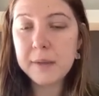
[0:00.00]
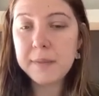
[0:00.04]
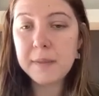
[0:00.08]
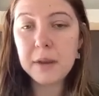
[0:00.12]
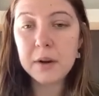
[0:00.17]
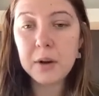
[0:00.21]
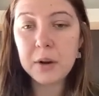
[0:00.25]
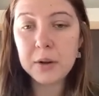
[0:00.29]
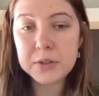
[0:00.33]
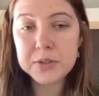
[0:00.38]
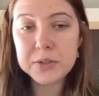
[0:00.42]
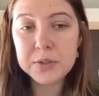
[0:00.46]
and
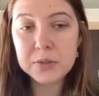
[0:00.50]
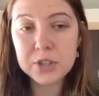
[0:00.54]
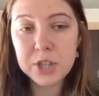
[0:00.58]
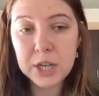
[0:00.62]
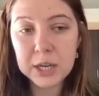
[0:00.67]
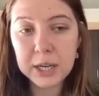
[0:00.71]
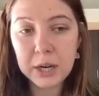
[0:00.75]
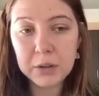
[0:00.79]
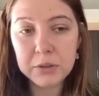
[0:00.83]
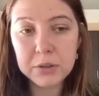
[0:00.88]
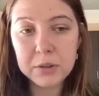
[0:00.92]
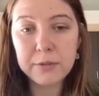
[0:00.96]
then also
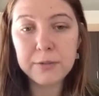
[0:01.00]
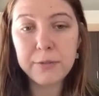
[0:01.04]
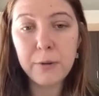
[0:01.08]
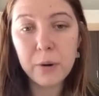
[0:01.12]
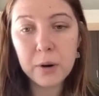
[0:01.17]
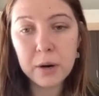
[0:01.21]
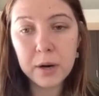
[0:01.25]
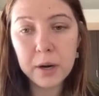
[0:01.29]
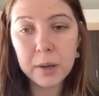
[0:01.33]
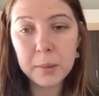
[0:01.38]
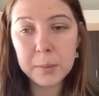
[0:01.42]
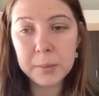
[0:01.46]
check out the
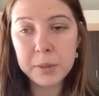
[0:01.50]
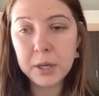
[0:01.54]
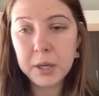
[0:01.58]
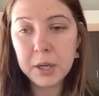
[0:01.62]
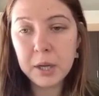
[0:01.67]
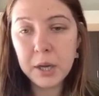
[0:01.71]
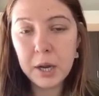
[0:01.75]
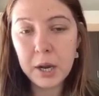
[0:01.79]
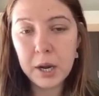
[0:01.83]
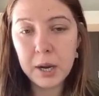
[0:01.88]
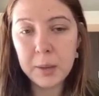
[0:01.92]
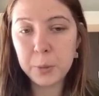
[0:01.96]
forum
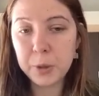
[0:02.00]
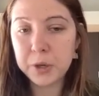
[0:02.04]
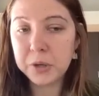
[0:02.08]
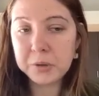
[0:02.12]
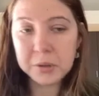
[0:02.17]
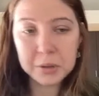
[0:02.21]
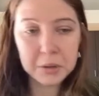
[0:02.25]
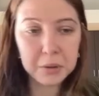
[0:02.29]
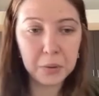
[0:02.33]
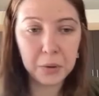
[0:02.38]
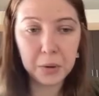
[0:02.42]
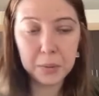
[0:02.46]
where you
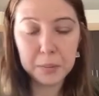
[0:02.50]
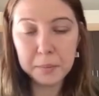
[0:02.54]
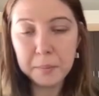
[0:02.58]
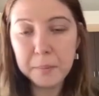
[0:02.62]
can